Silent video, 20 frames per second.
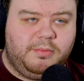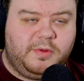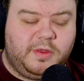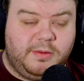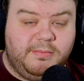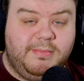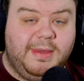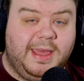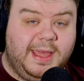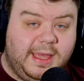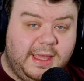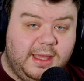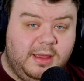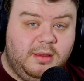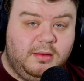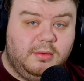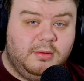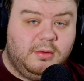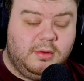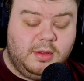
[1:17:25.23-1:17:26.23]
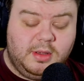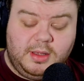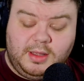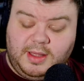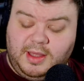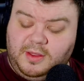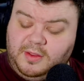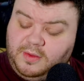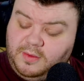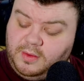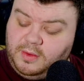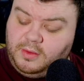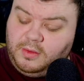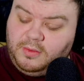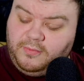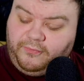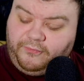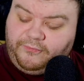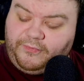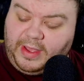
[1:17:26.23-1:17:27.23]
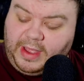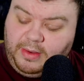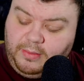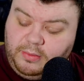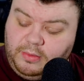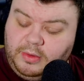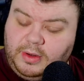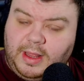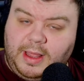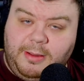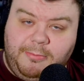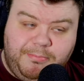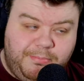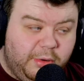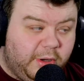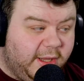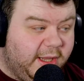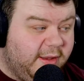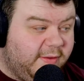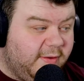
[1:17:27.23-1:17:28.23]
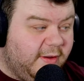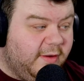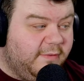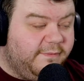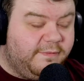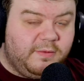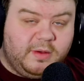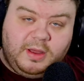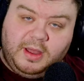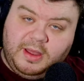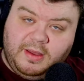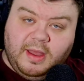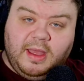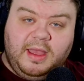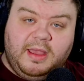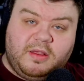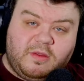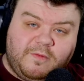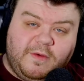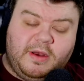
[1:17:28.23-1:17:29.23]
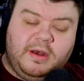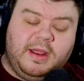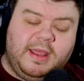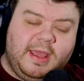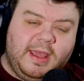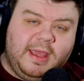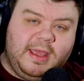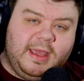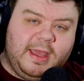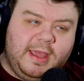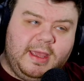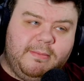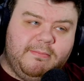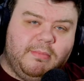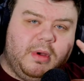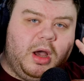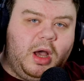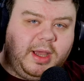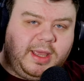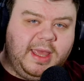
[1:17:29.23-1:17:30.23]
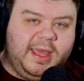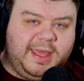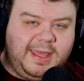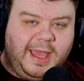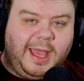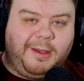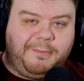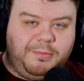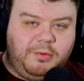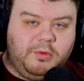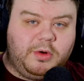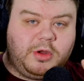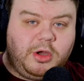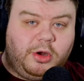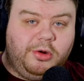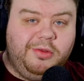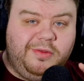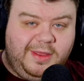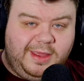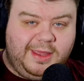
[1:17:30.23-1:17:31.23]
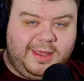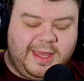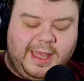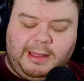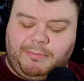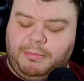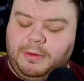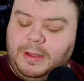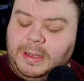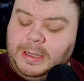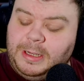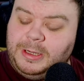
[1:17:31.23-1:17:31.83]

to me, is found a bucket of uh, uh it's found a, a market gap or a content gap